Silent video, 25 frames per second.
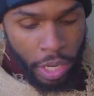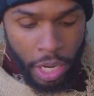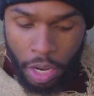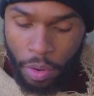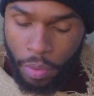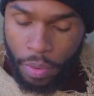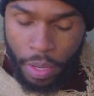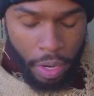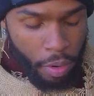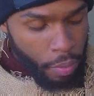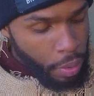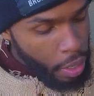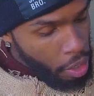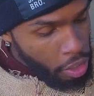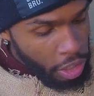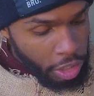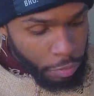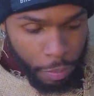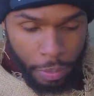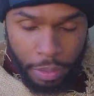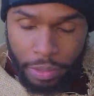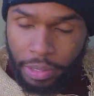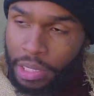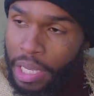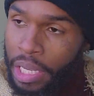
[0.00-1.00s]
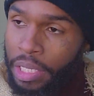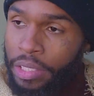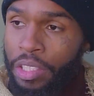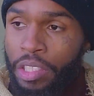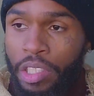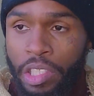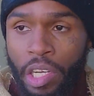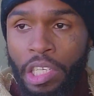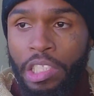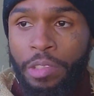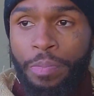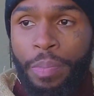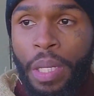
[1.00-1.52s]
Hear, what the Holy Spirit is saying to the
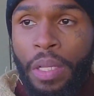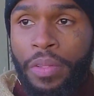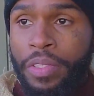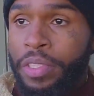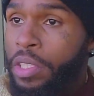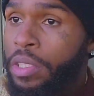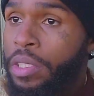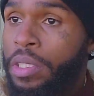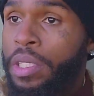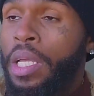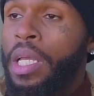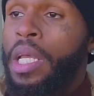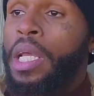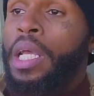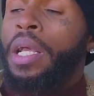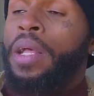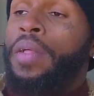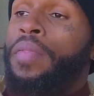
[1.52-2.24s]
church, brothers sisters.